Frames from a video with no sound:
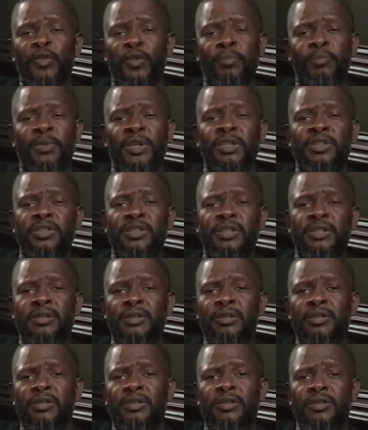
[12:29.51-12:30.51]
you
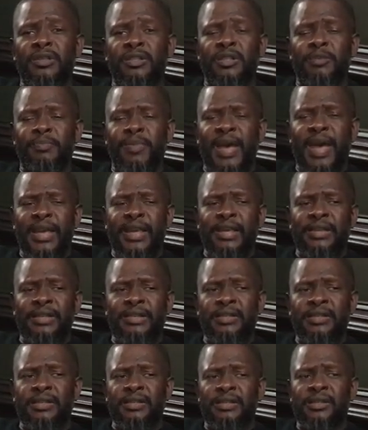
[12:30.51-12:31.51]
mentioned to the
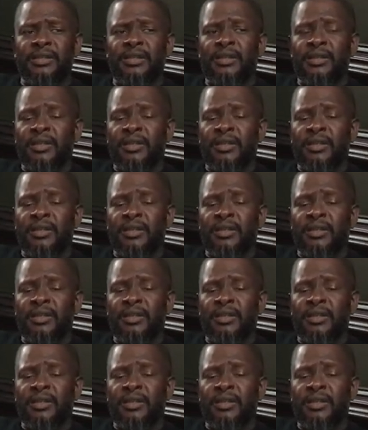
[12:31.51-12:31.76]
tobacconist,